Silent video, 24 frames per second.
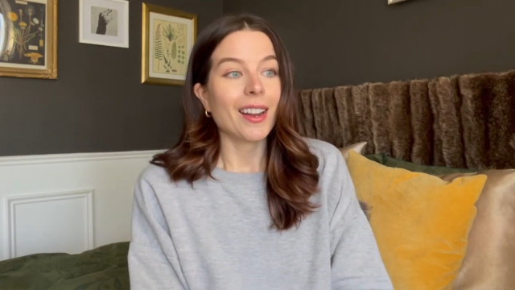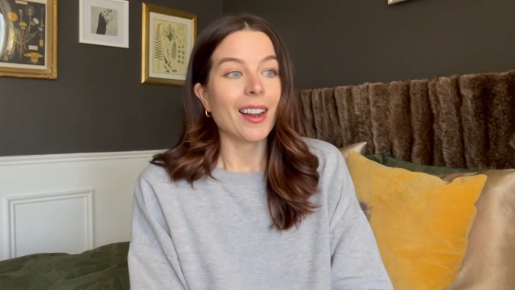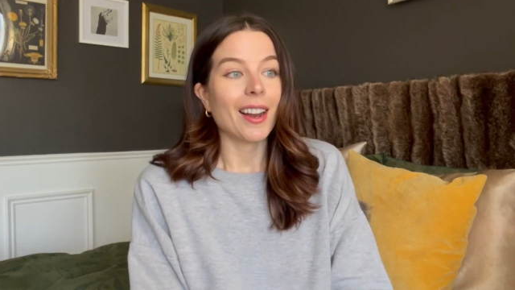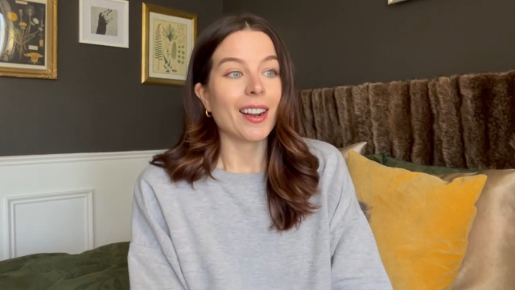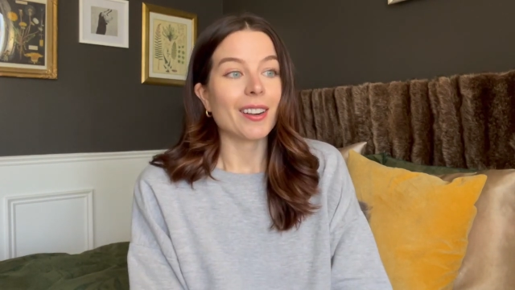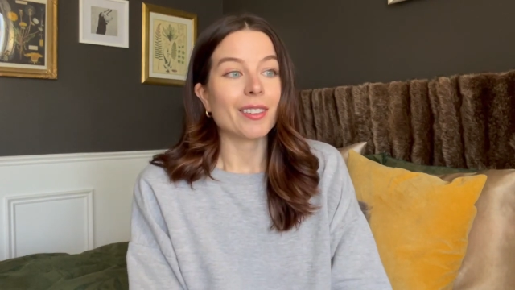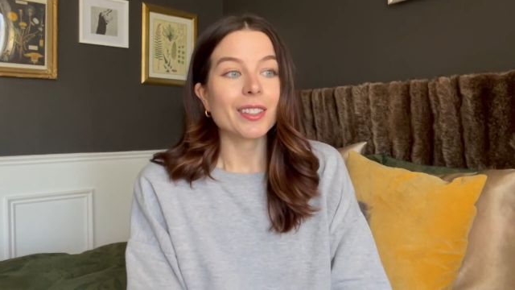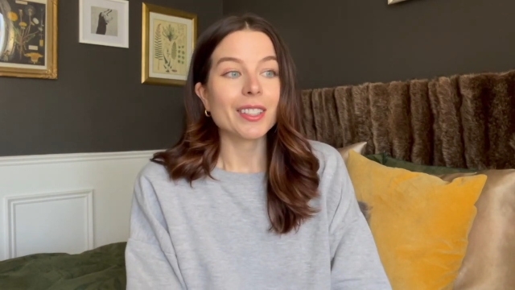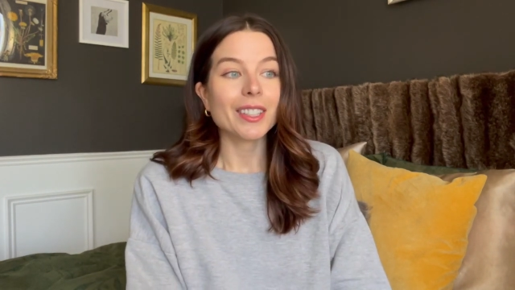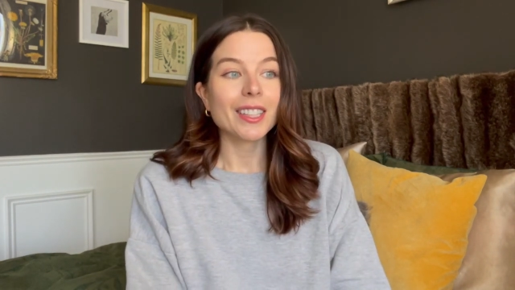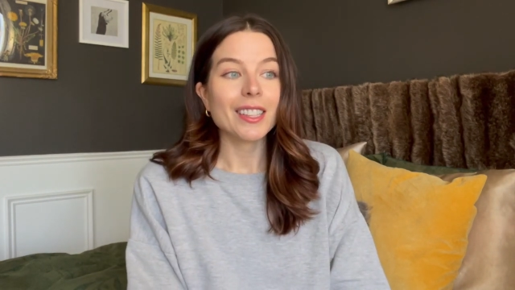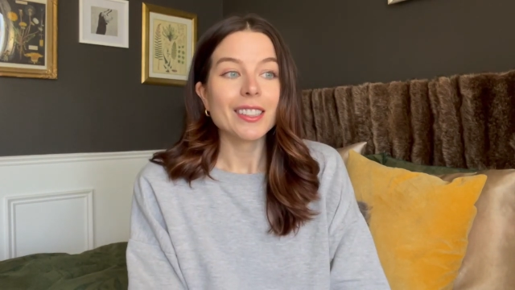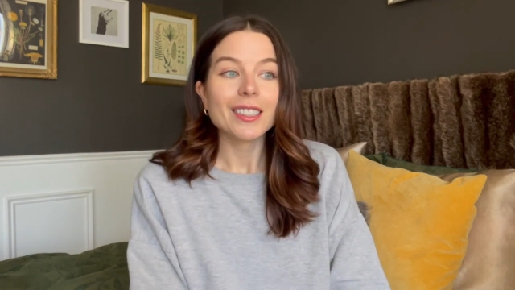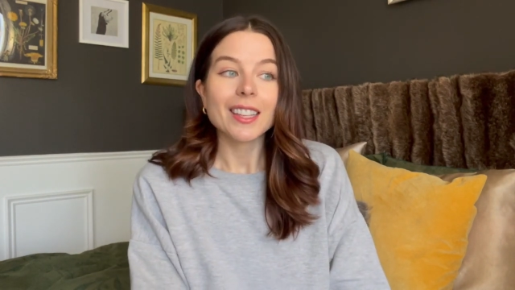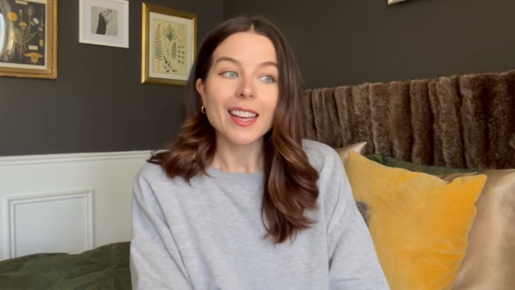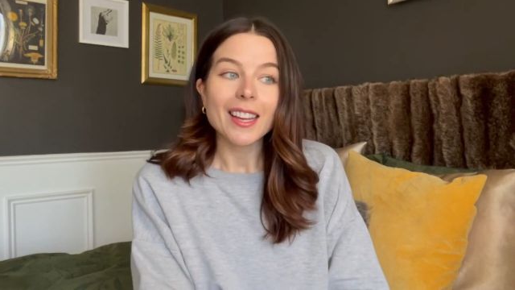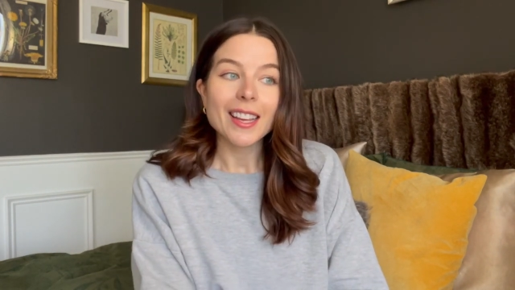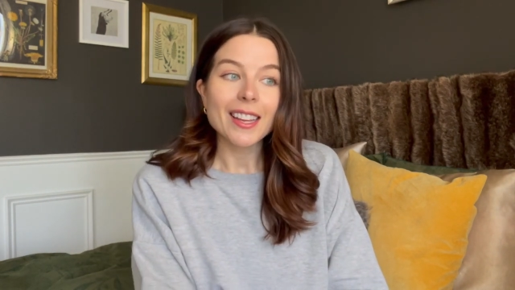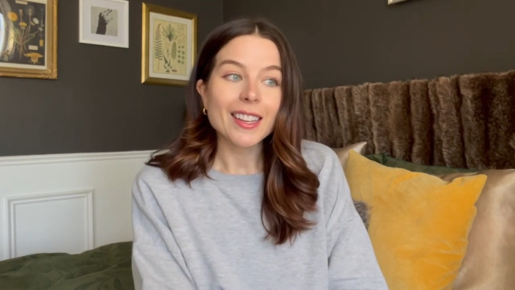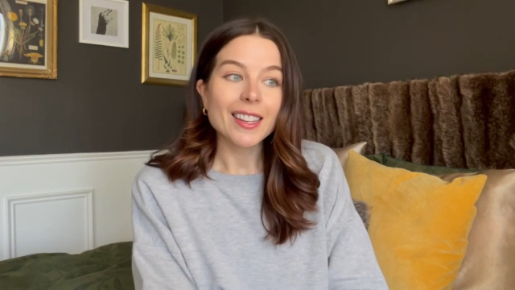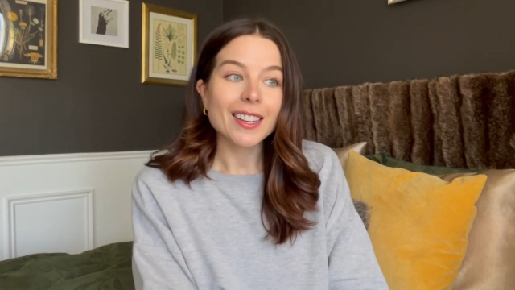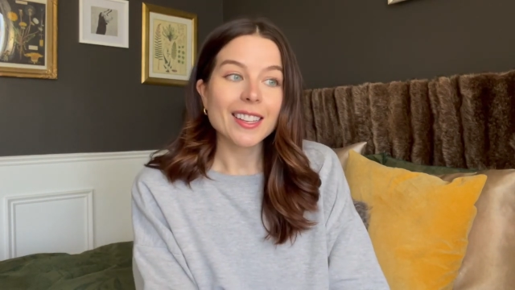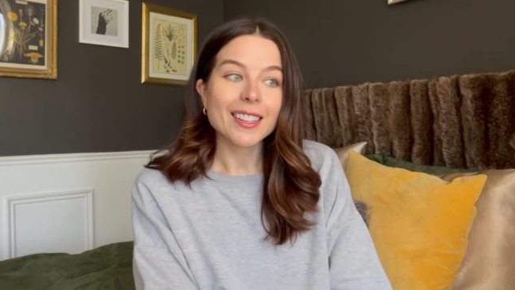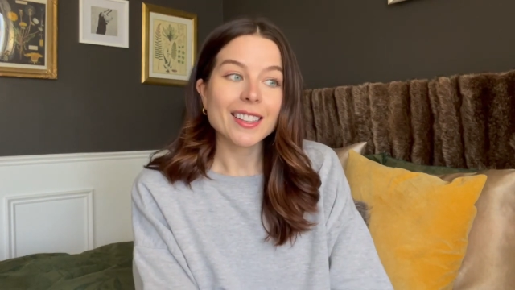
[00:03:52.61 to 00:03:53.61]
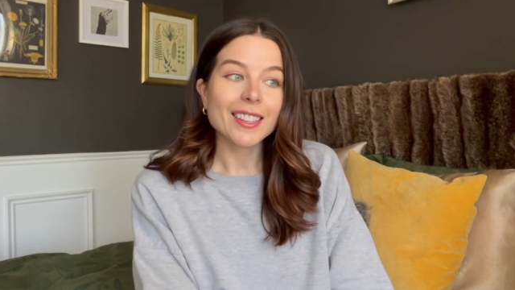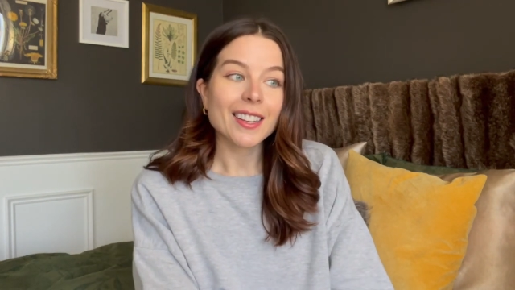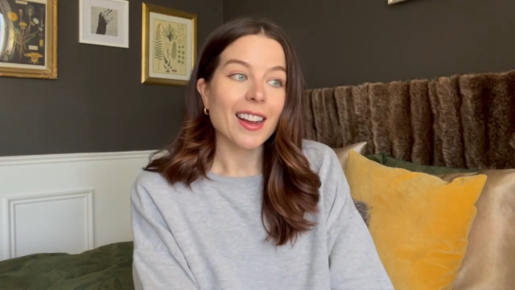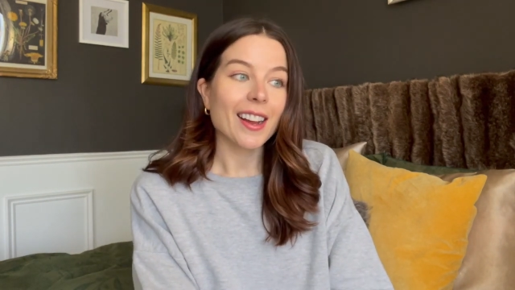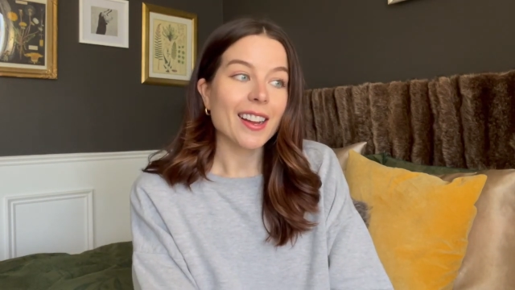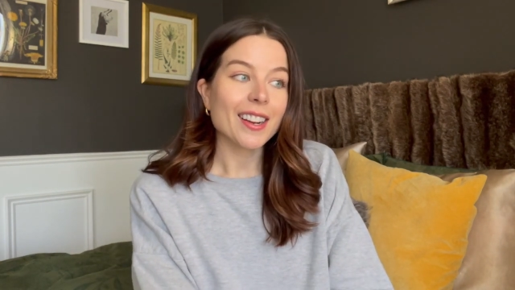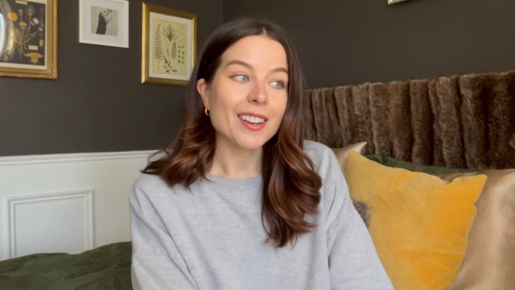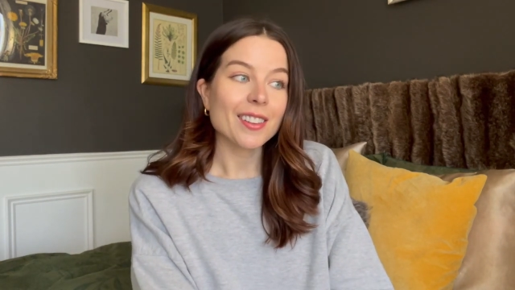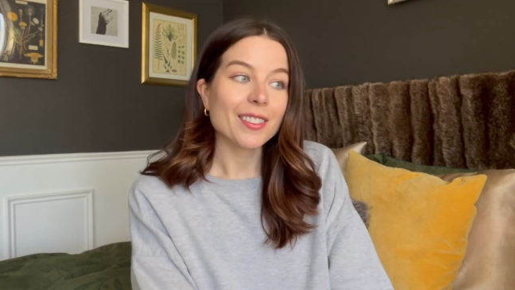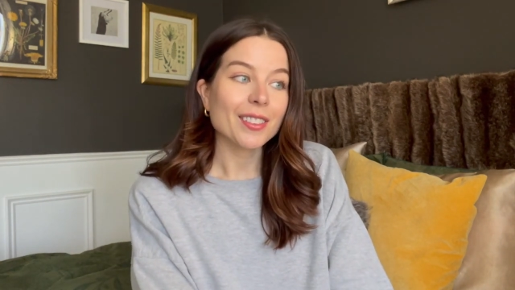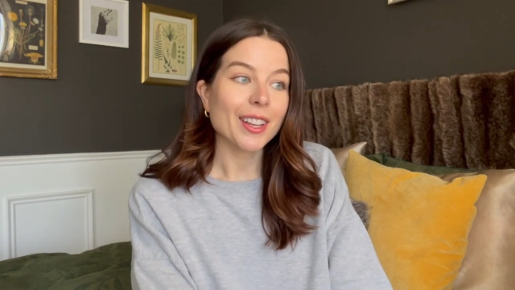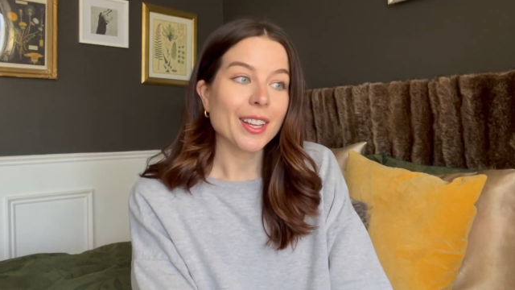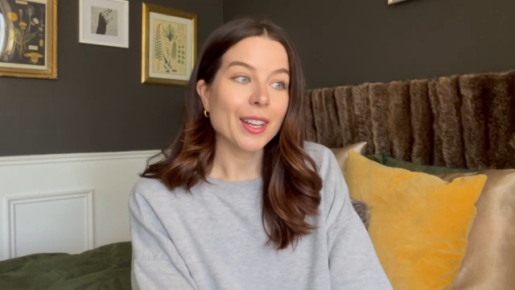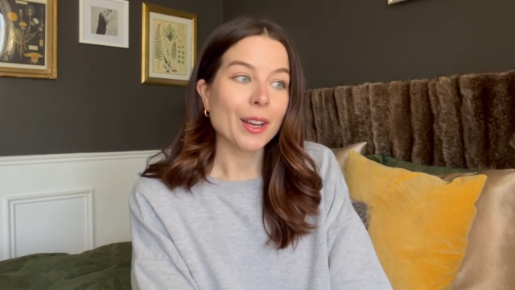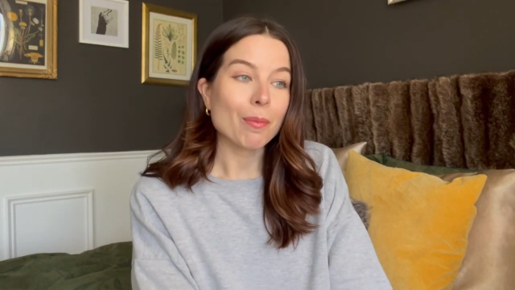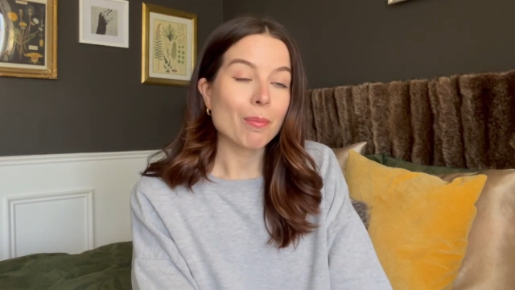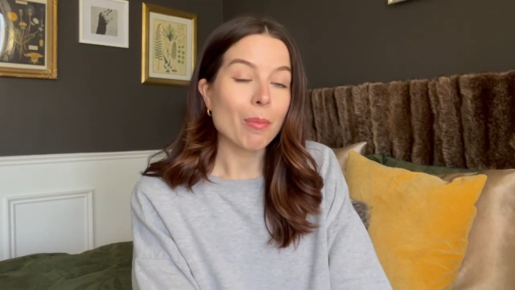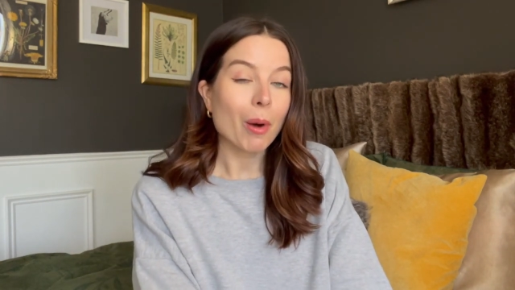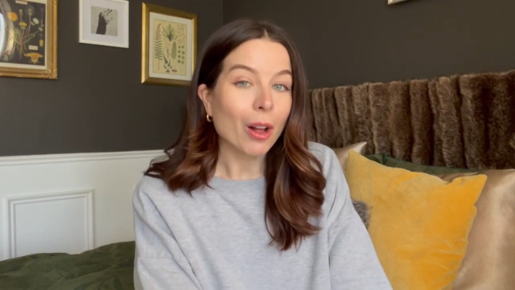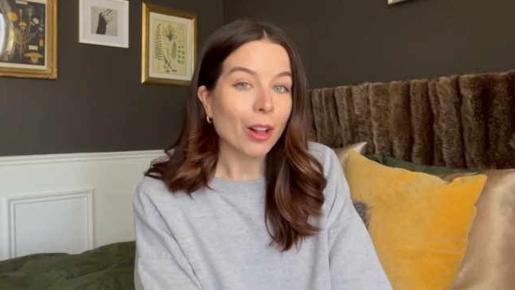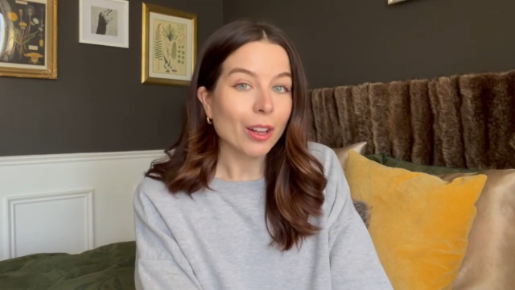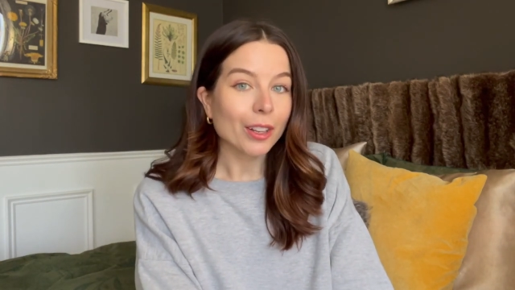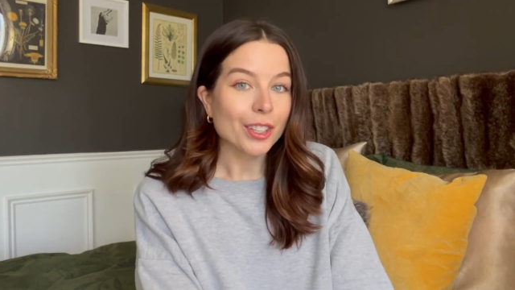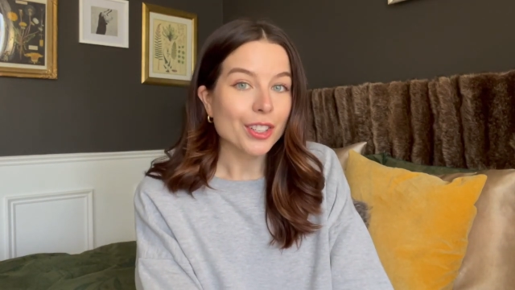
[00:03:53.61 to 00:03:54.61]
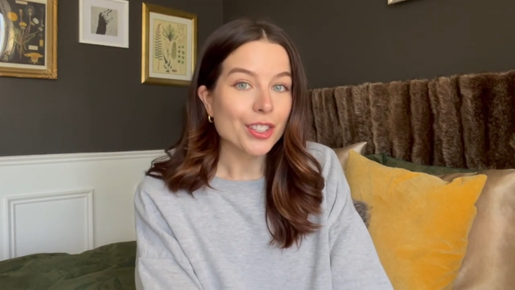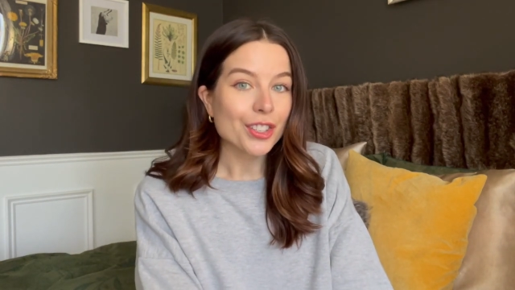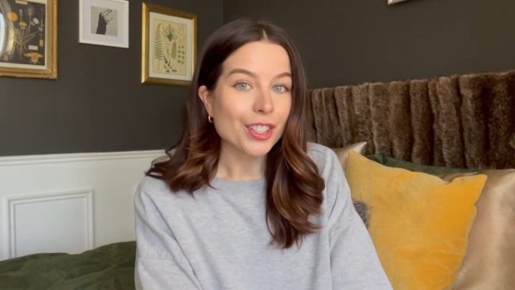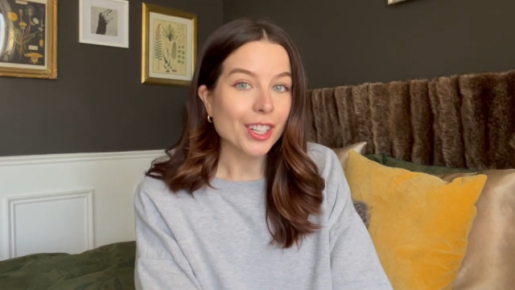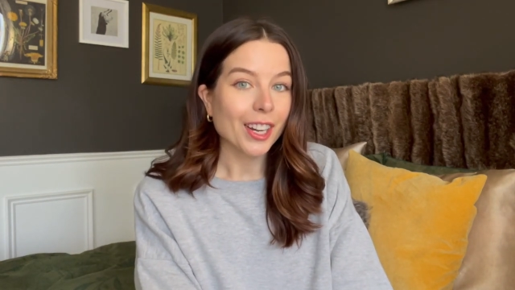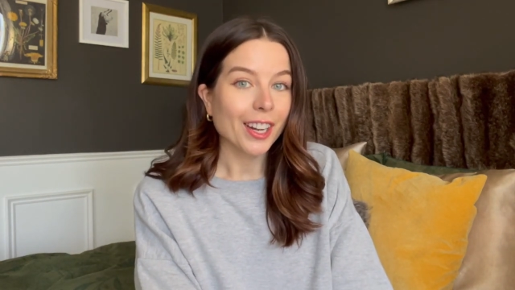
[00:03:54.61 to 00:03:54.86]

I really like kind of like a polished